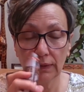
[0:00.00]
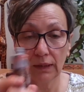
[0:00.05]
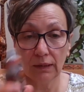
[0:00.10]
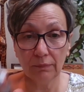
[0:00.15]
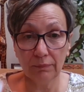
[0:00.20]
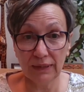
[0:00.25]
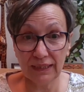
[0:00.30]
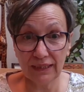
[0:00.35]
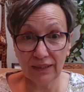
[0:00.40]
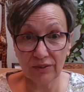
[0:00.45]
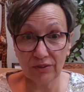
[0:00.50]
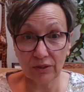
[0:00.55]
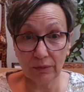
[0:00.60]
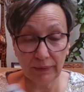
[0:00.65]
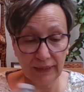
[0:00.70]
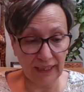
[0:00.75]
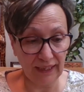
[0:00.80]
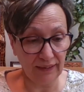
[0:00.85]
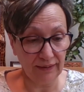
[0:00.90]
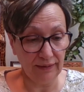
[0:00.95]
He says trouble
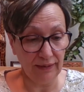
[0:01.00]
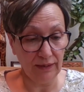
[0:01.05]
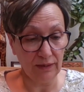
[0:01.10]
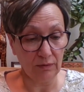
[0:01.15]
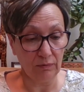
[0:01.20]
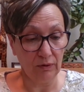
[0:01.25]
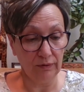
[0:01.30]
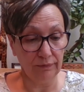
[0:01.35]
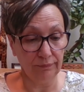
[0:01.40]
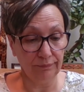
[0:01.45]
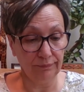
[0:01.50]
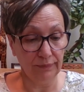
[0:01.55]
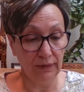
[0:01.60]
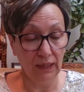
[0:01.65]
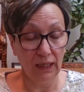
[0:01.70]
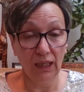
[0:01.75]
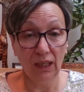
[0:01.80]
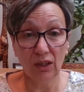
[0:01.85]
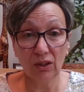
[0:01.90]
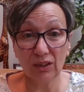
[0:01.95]
getting this one.
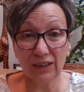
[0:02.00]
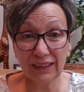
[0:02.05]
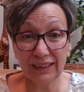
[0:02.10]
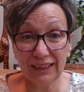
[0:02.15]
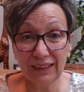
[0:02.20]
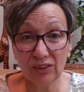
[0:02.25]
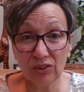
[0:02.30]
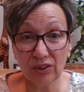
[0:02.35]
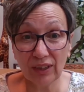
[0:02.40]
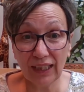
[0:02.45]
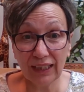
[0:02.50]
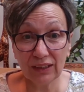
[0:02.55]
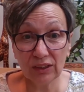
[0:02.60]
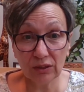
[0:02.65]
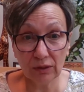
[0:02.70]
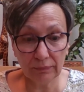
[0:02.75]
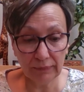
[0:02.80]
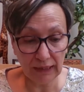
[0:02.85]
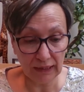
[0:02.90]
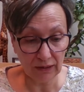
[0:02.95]
Because I did try
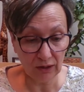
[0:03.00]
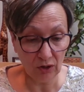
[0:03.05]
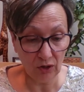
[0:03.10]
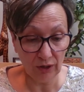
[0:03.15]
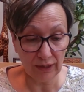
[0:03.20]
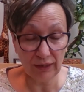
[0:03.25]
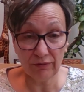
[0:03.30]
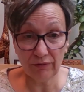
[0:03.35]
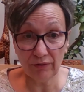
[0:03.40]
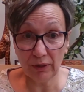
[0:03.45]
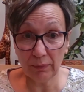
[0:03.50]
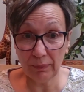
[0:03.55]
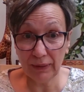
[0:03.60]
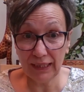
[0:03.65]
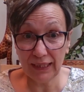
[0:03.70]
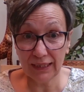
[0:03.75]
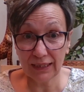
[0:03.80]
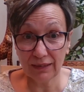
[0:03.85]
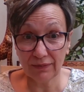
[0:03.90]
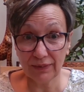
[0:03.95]
some that they got in
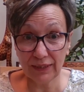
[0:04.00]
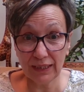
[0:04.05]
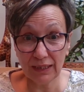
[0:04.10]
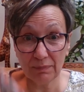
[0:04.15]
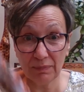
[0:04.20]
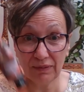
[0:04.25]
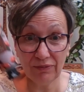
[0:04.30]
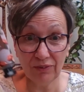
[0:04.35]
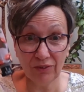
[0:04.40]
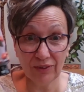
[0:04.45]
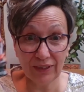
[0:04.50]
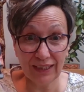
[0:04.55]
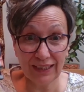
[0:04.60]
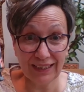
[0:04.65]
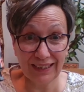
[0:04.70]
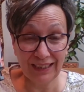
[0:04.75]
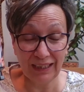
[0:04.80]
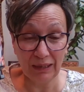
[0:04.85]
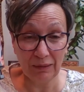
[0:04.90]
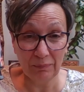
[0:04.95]
replace of this before this
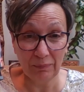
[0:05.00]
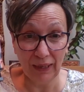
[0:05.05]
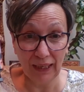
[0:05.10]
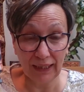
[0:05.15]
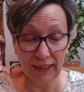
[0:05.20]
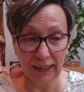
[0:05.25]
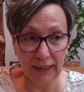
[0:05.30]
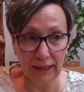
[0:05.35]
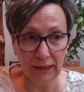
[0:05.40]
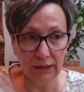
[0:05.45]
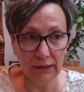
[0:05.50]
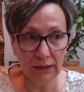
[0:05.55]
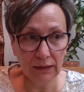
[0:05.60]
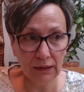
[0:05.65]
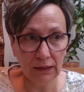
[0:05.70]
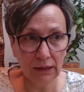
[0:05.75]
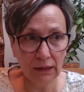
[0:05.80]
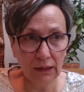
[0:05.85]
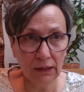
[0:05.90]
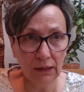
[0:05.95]
came back in
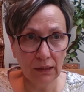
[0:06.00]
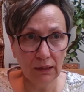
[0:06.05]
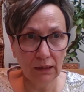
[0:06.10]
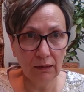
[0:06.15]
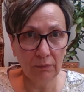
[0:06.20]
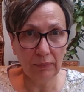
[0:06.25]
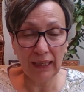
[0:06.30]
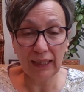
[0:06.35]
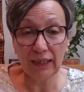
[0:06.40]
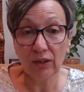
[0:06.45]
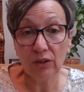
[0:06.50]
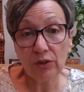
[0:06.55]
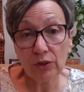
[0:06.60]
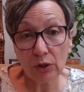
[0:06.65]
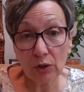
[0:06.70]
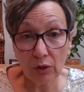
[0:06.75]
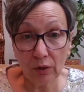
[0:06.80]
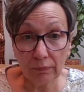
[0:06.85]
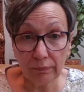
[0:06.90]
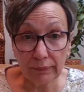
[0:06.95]
by another
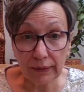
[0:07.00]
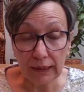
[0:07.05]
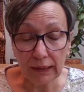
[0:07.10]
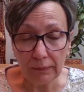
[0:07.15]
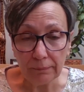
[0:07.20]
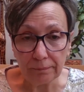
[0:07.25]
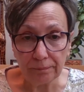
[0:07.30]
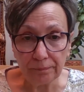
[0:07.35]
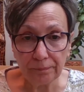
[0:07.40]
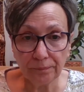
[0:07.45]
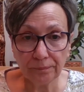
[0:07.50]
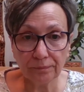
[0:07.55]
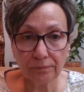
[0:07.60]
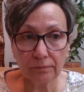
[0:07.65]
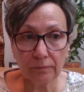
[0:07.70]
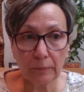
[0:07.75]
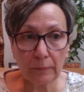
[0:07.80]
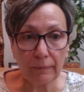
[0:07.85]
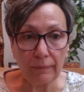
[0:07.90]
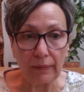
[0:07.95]
company.
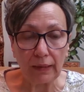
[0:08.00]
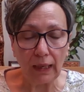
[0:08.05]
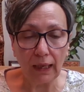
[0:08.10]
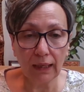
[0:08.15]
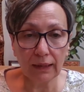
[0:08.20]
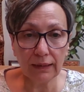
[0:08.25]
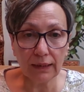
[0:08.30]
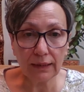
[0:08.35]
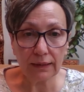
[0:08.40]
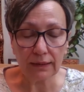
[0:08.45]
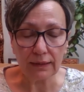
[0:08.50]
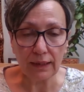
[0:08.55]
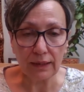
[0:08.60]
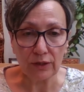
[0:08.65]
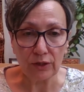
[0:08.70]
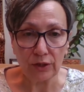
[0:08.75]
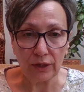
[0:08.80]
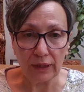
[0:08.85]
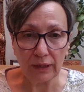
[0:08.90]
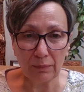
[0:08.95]
And that said
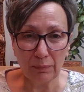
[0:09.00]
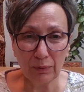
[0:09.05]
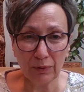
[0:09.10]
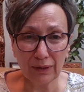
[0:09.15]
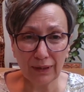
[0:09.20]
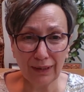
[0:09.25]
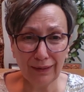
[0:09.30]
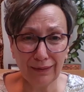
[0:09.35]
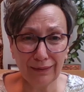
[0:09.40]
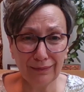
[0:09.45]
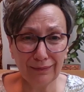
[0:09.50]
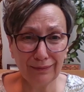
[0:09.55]
Shea Butter.